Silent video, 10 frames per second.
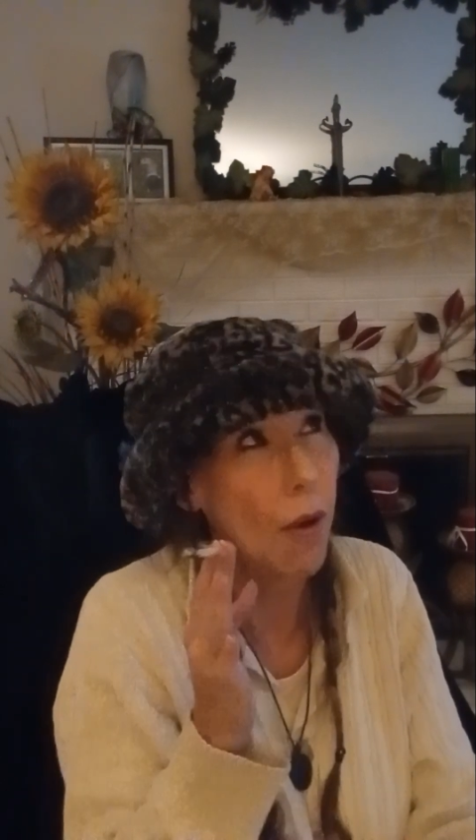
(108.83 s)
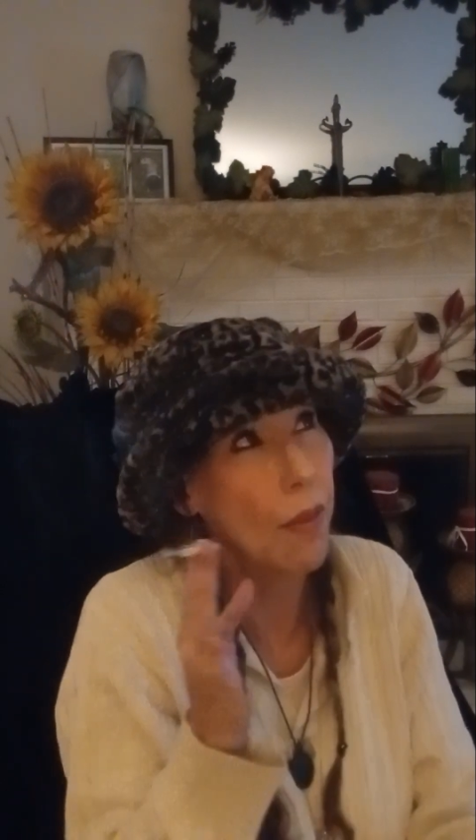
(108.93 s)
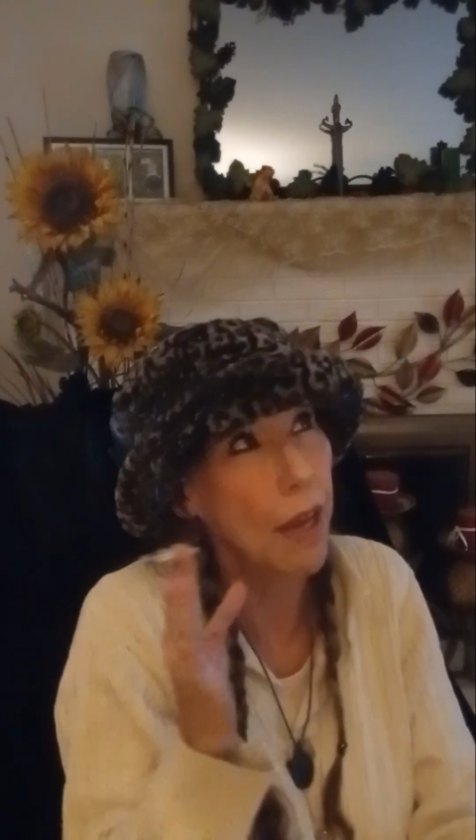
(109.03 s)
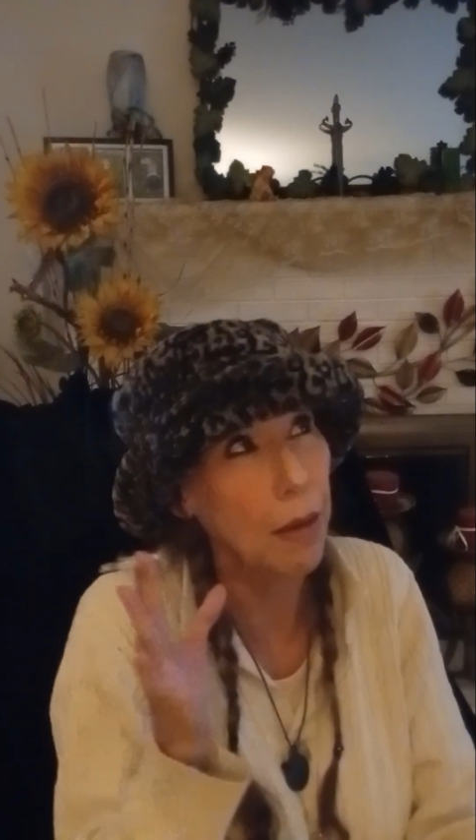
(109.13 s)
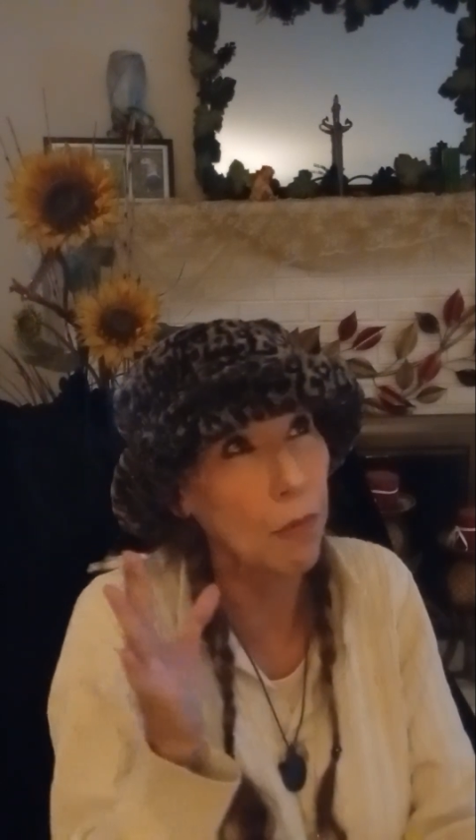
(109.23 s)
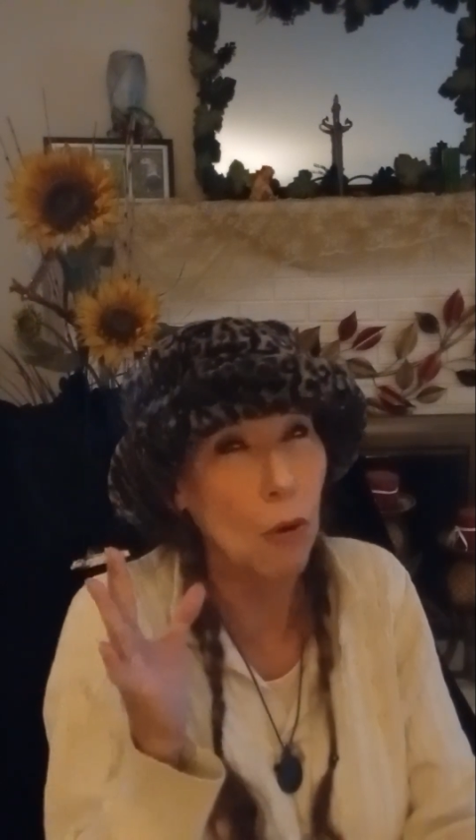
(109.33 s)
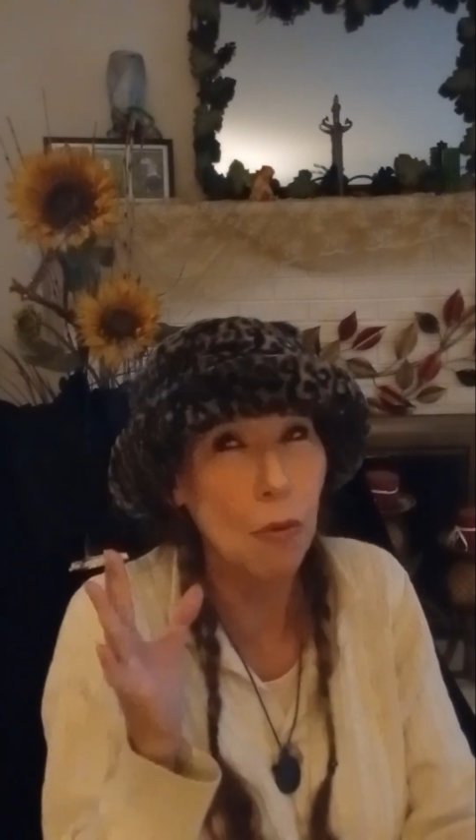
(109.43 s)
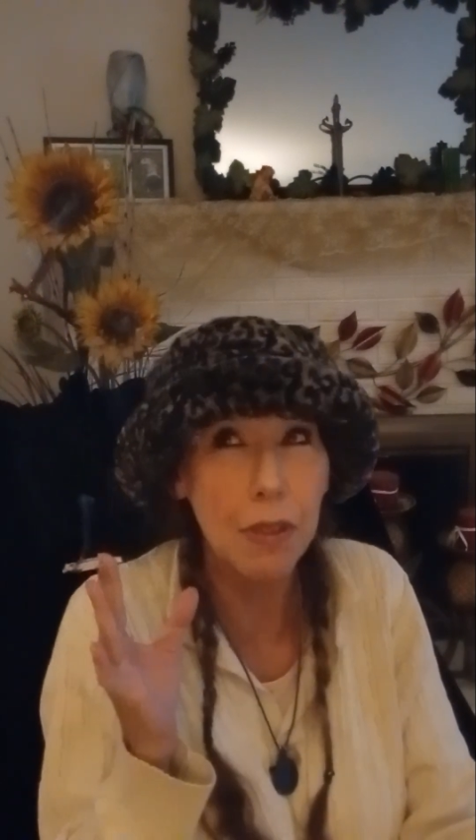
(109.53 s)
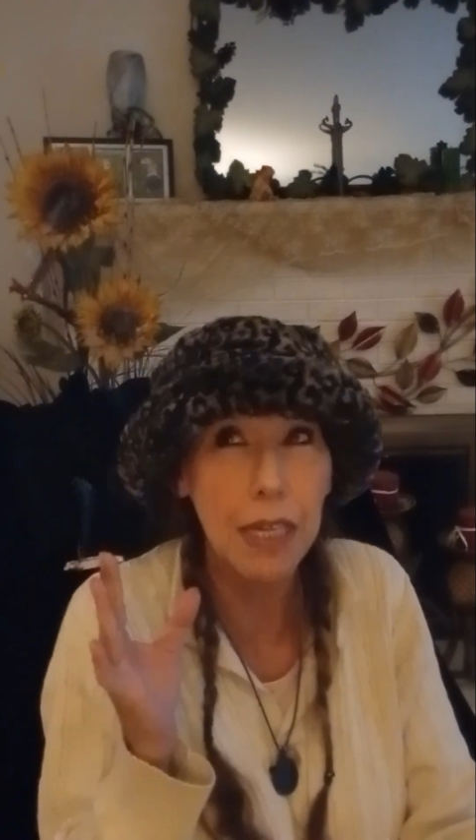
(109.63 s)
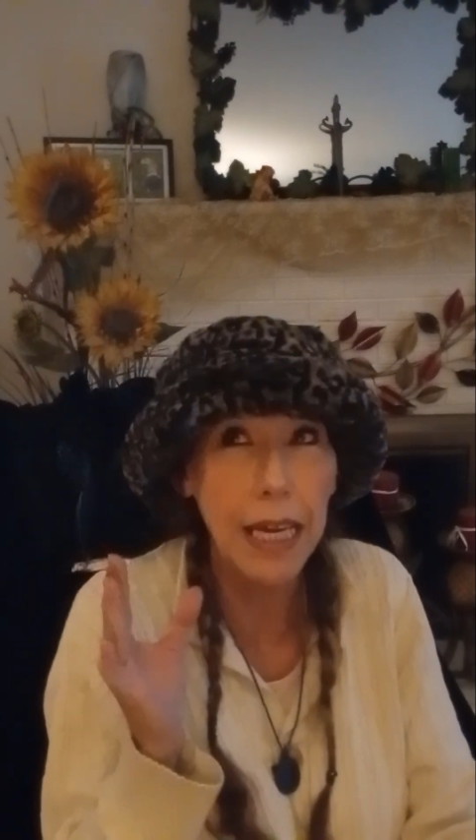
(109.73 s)
they
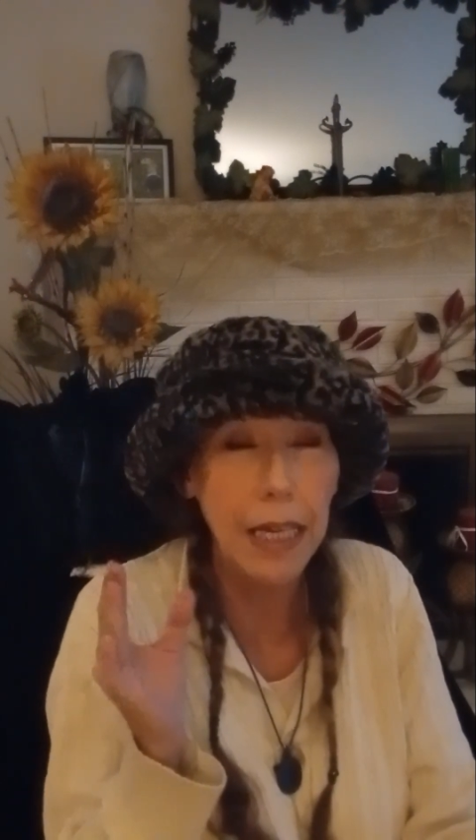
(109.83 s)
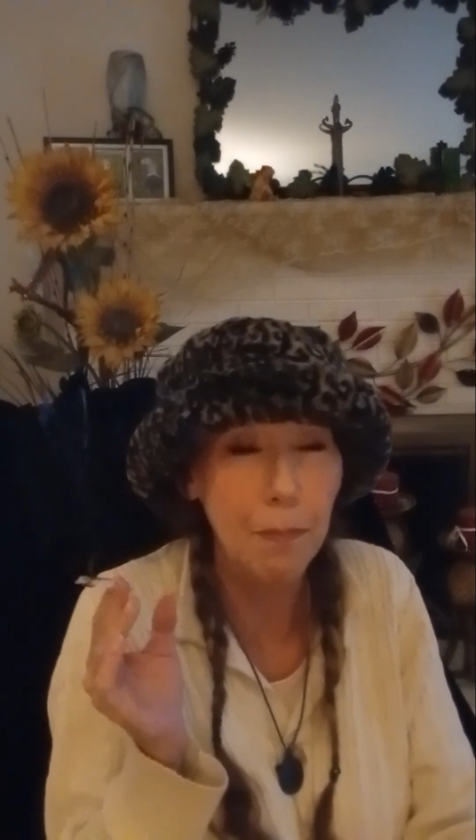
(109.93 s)
rotate.